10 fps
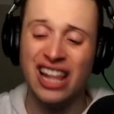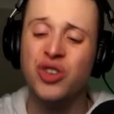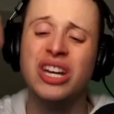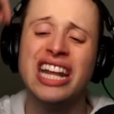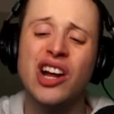And
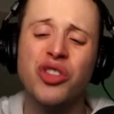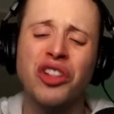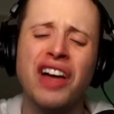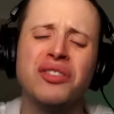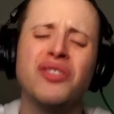you can hear the
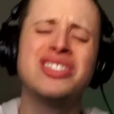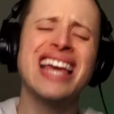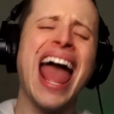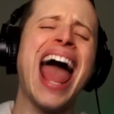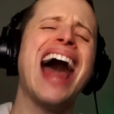level of
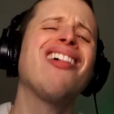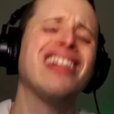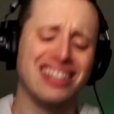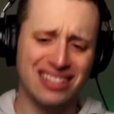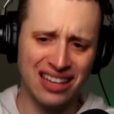
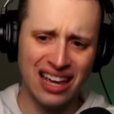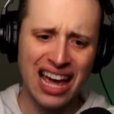talent